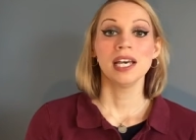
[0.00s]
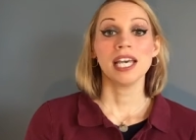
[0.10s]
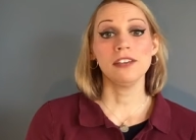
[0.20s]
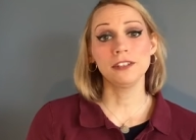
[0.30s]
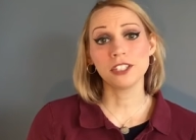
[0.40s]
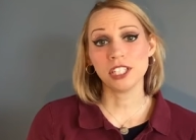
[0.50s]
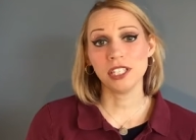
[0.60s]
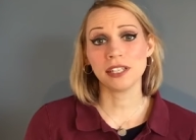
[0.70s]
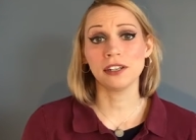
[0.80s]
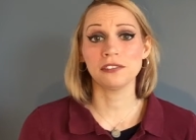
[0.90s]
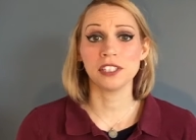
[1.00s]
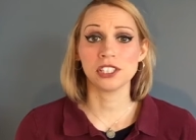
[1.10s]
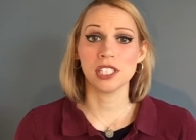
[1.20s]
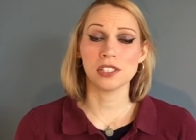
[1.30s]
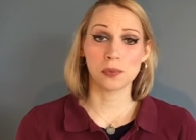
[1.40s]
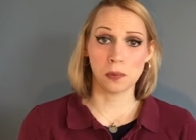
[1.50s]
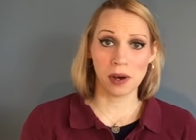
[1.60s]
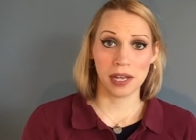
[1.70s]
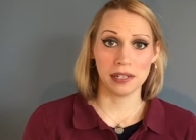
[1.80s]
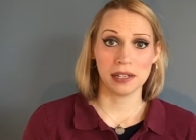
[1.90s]
If your Gini coefficient is
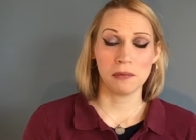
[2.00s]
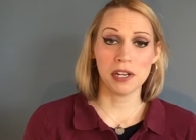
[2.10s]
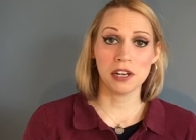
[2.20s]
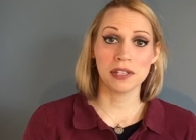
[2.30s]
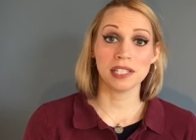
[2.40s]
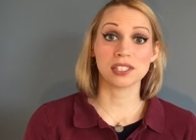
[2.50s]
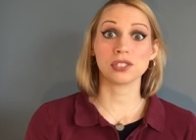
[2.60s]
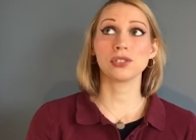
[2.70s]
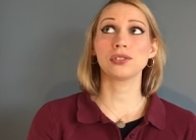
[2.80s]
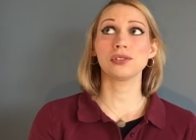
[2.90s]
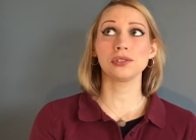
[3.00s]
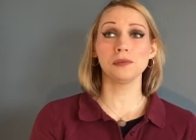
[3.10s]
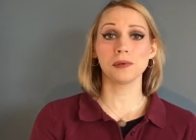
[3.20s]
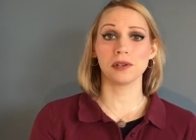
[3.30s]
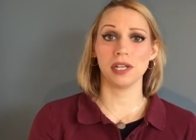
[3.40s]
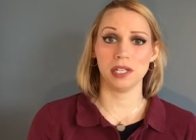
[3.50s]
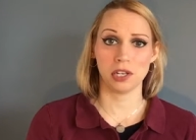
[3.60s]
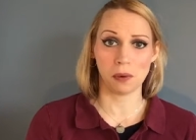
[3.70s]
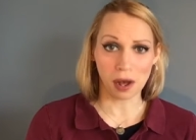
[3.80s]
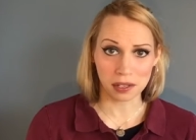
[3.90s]
1, we know that's super
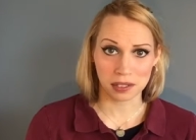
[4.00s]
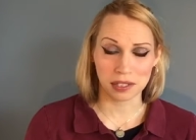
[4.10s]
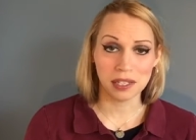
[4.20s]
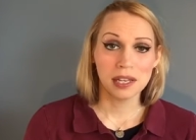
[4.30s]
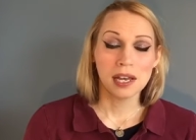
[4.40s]
inequality,